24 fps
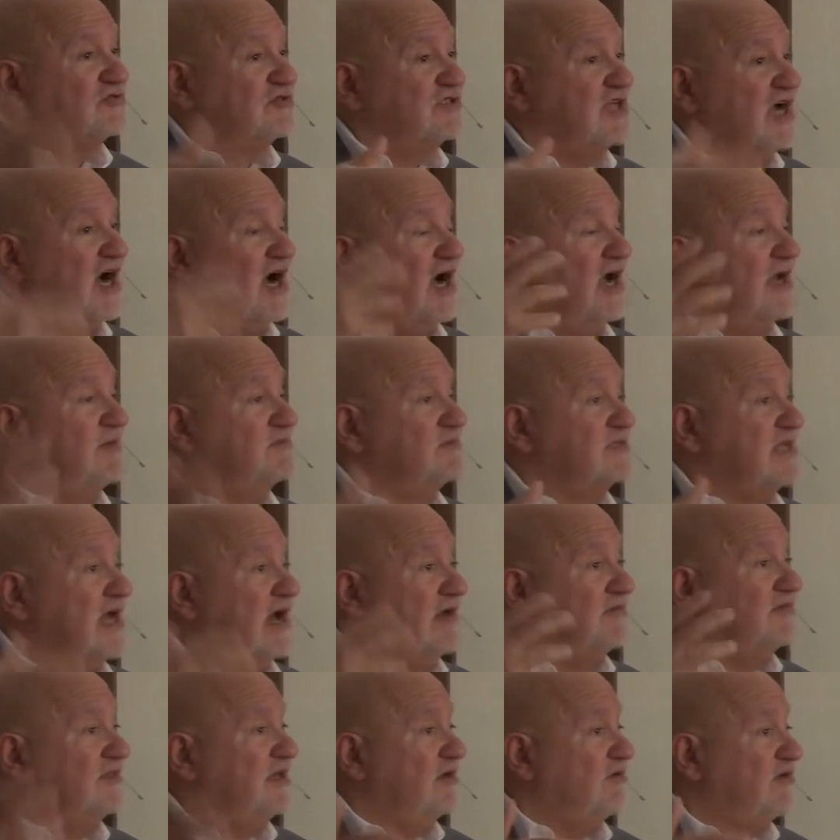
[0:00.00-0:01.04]
times
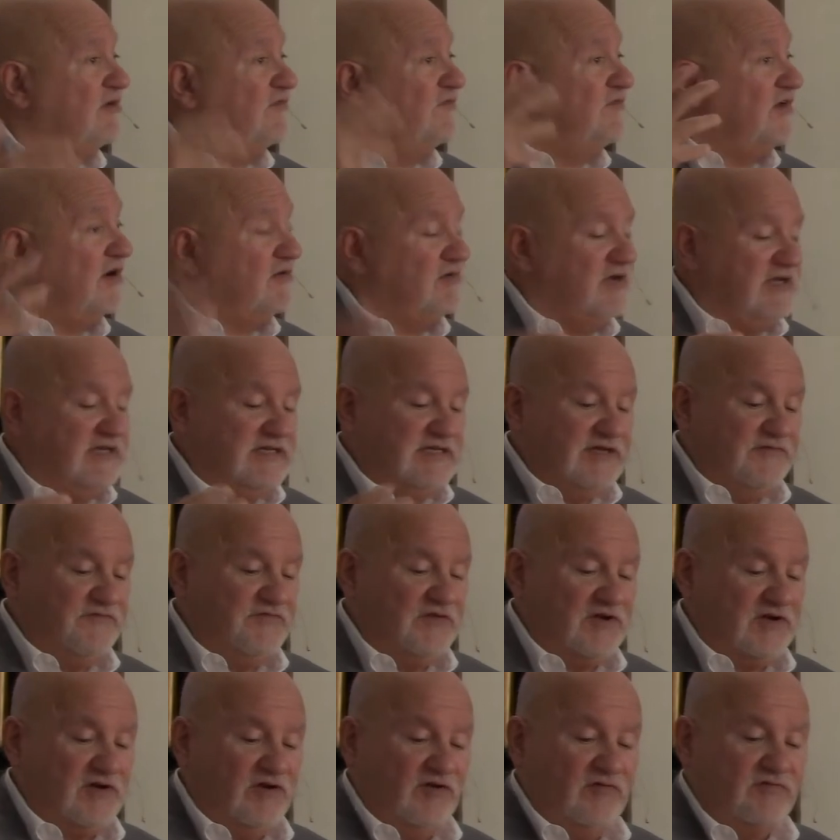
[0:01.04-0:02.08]
out there are very
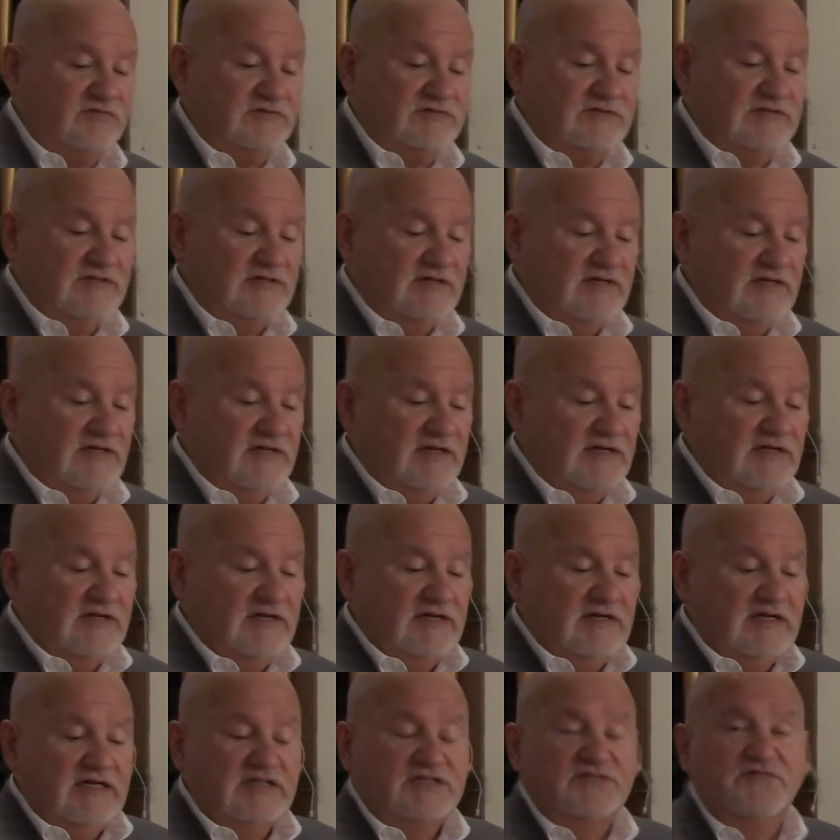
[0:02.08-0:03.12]
difficult.
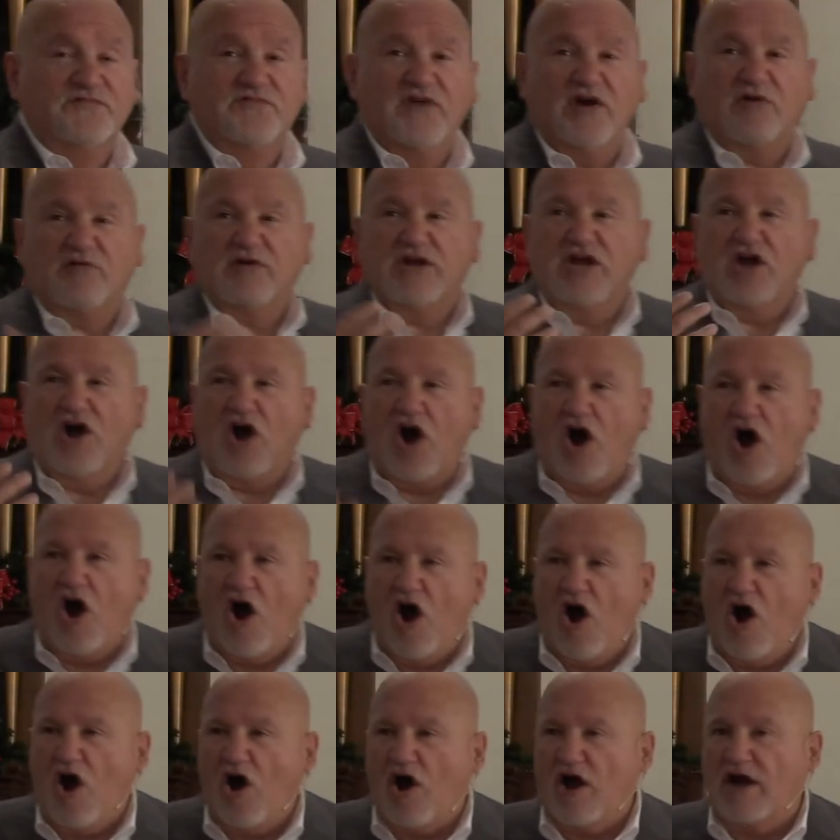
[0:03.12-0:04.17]
It's very
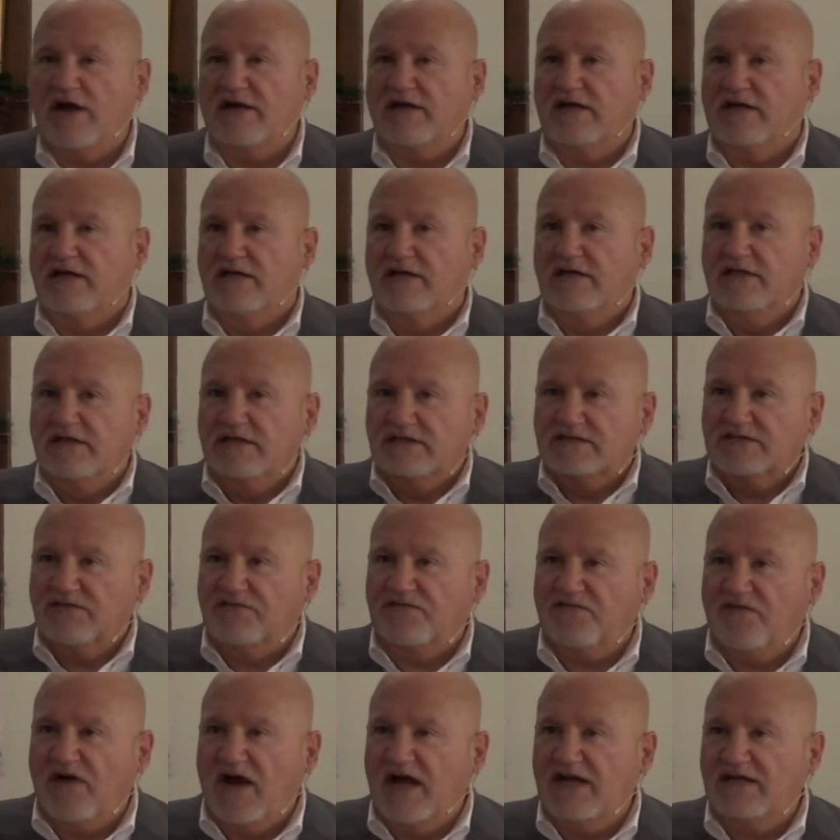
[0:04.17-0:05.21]
hard to
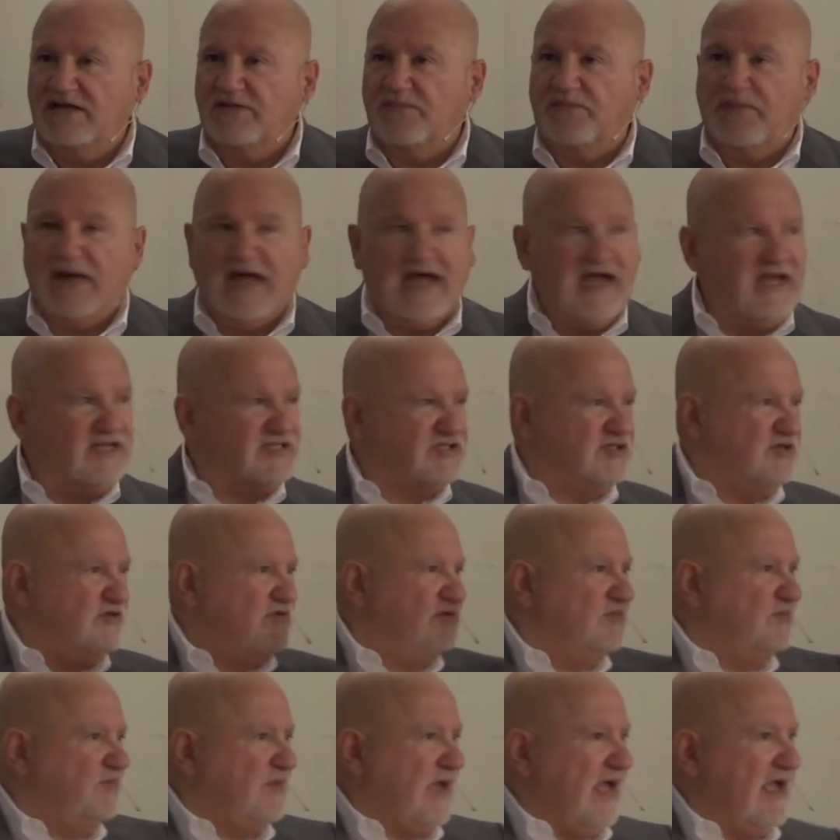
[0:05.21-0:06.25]
find a pastor
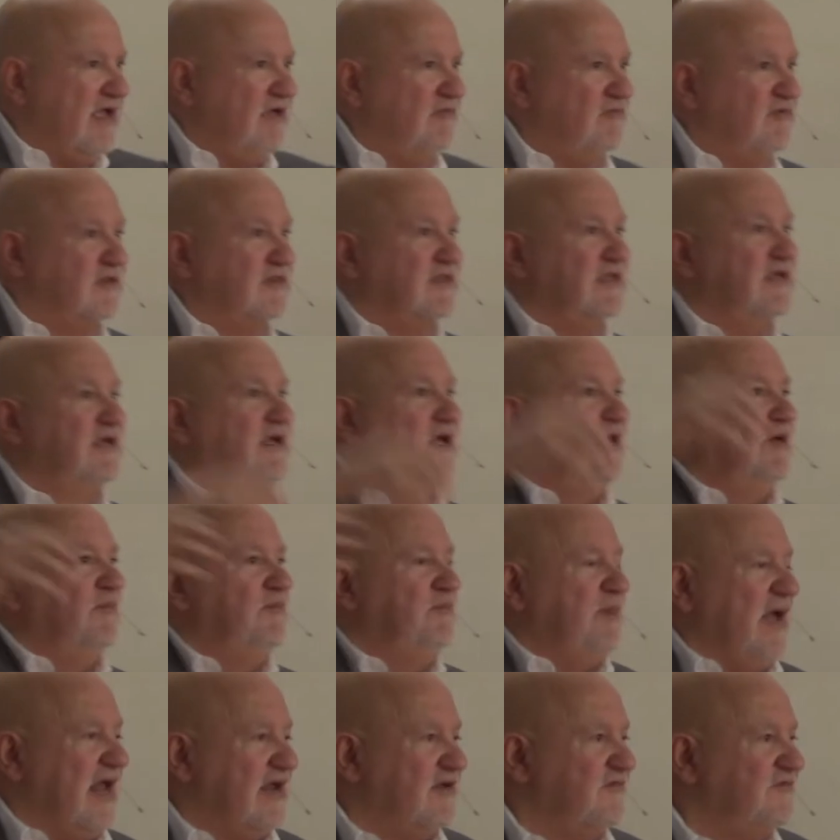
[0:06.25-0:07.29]
and pay with the
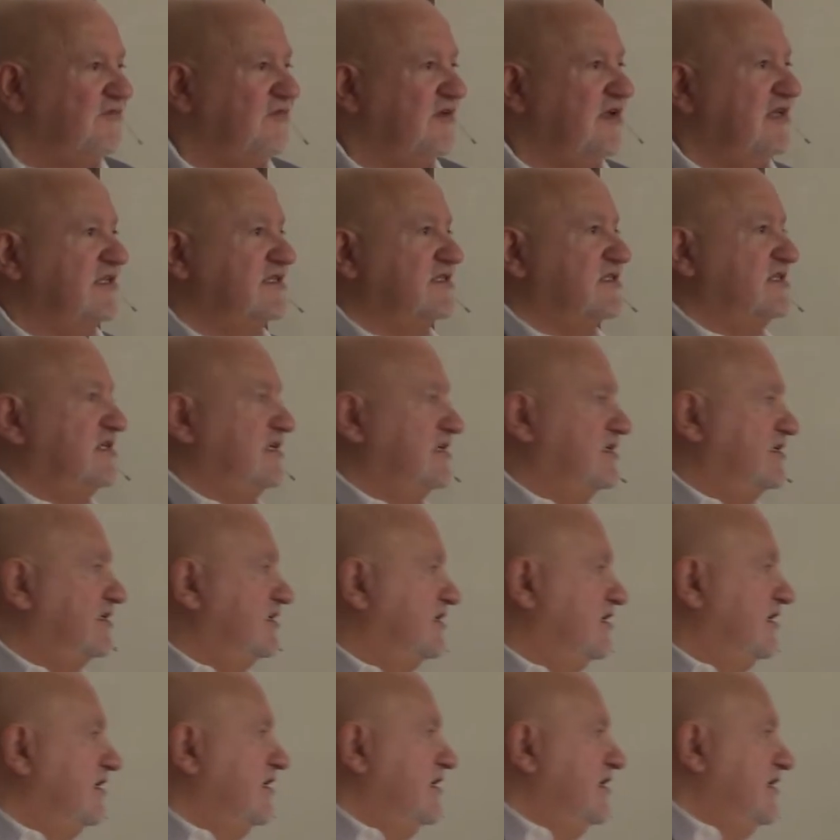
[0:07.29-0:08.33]
benefits
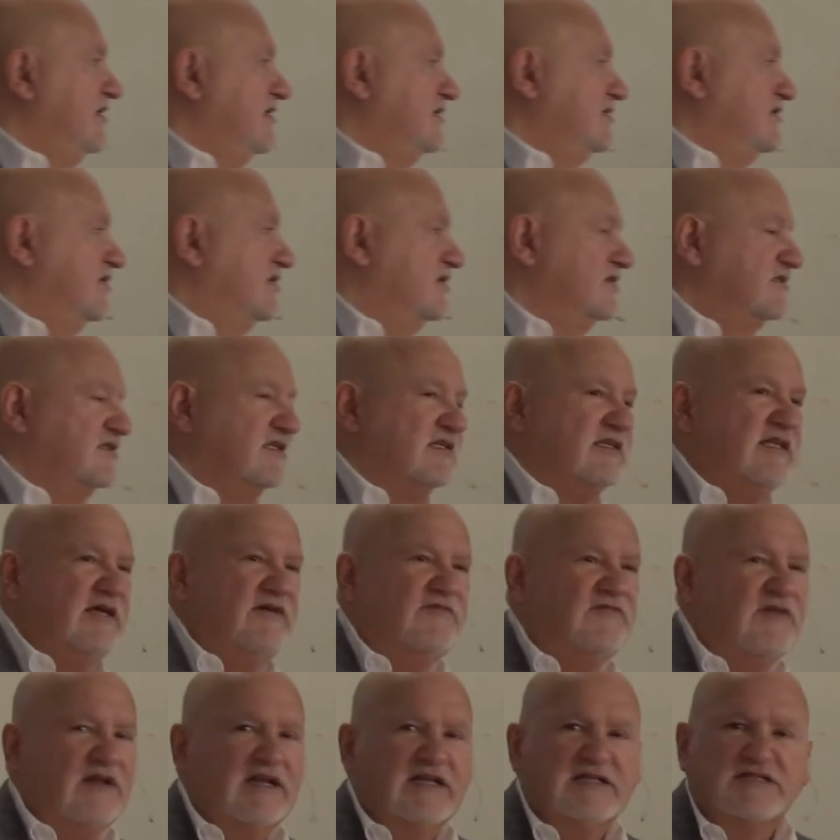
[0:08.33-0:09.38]
and to live,
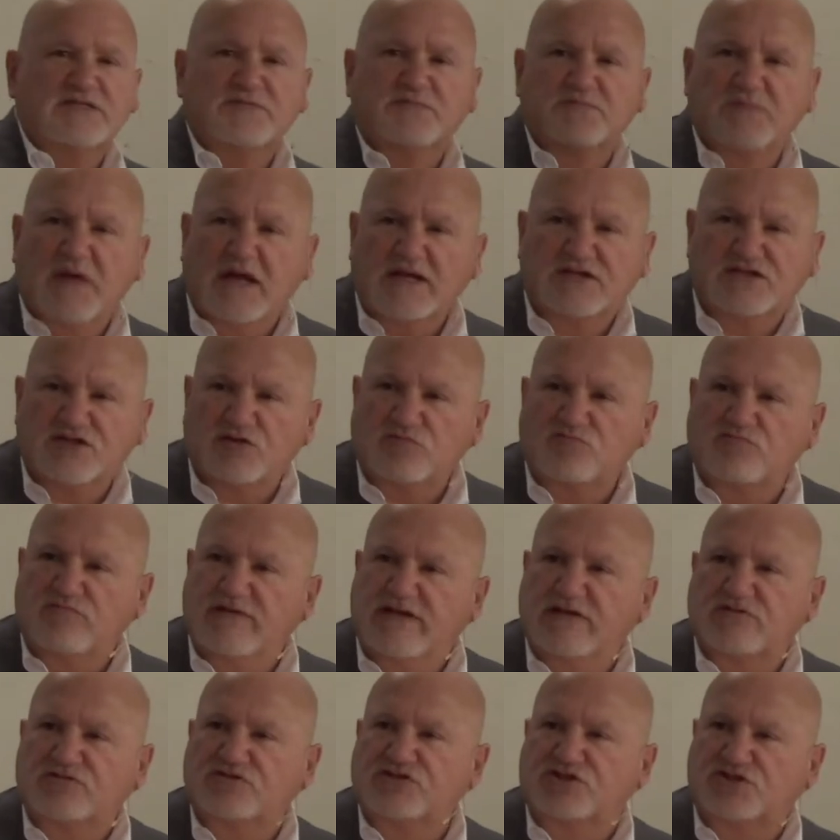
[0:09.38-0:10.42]
and it's a
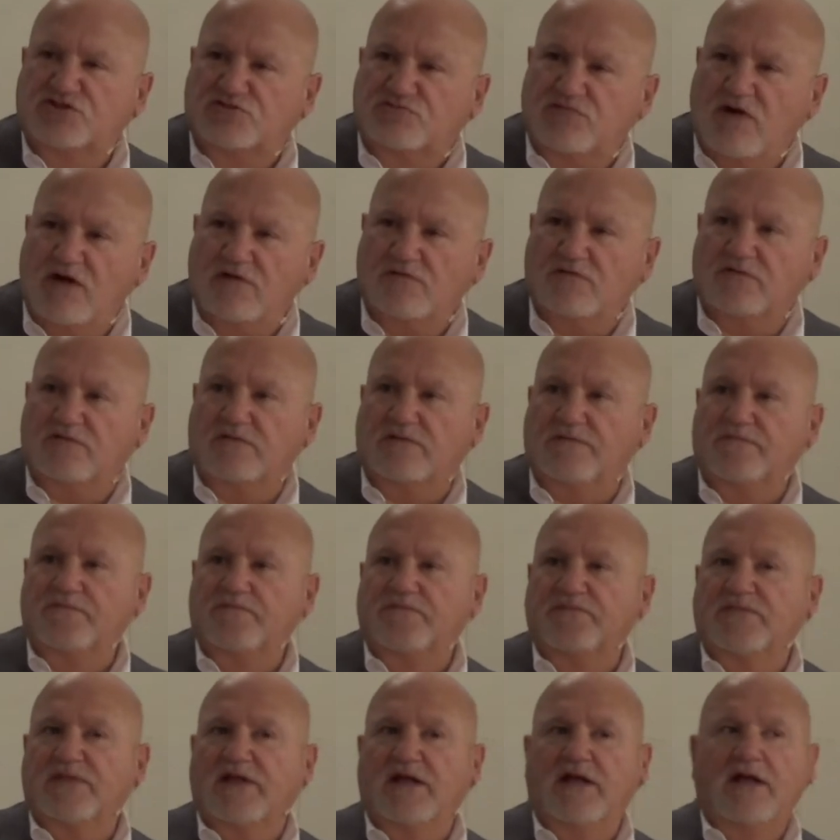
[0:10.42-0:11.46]
real struggle.
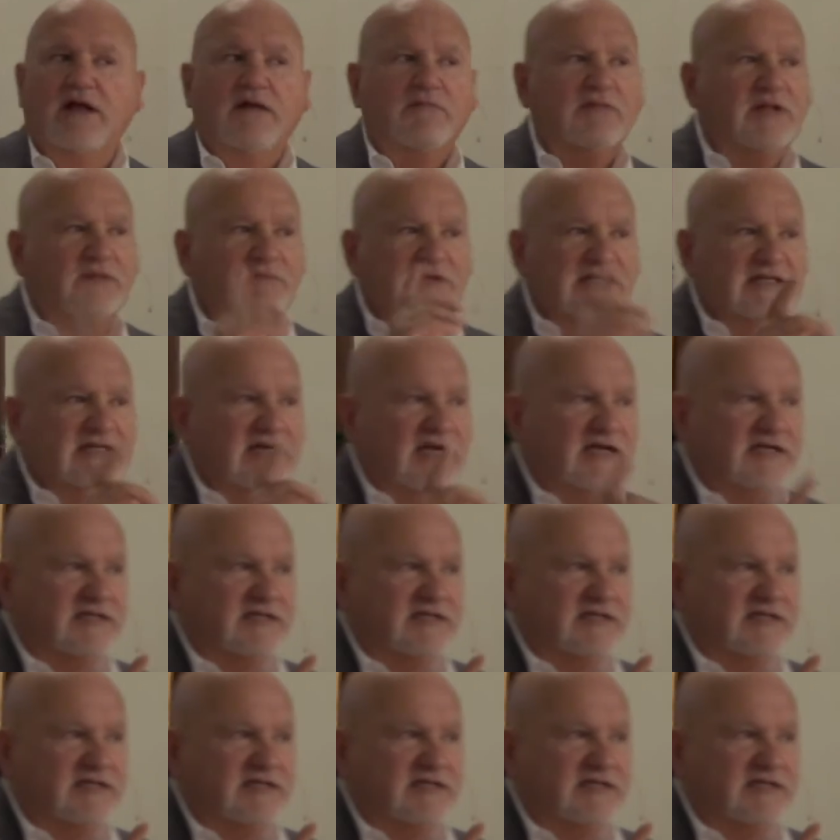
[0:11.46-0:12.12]
Let me tell